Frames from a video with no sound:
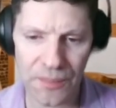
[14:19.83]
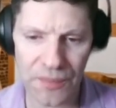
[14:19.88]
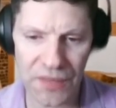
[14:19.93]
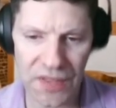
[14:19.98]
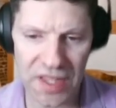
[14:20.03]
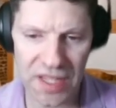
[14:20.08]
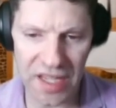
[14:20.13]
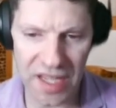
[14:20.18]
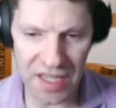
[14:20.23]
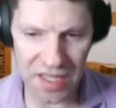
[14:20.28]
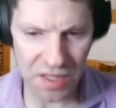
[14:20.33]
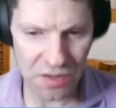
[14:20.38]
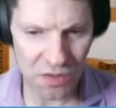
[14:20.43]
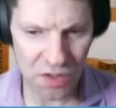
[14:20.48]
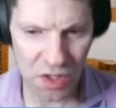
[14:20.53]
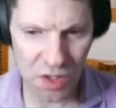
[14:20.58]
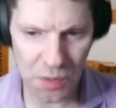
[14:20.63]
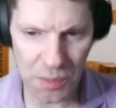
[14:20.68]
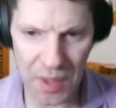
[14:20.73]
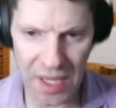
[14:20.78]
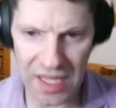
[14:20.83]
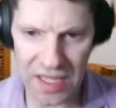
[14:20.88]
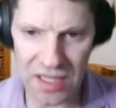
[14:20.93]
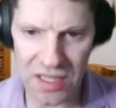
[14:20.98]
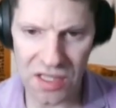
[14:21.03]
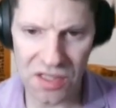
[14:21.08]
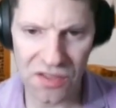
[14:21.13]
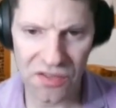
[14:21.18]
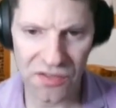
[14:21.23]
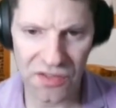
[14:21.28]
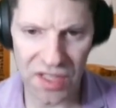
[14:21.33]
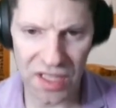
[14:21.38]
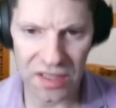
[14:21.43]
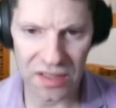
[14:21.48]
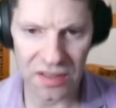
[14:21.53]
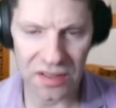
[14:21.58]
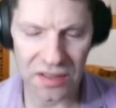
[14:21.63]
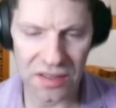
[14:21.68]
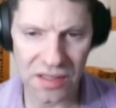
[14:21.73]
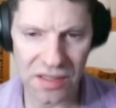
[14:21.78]
The ace of spades
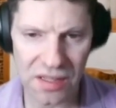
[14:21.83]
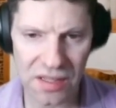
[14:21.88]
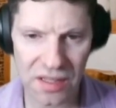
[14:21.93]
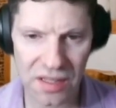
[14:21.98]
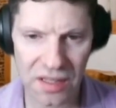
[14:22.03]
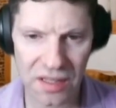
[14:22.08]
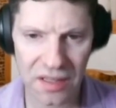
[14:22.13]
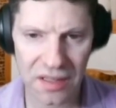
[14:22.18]
feels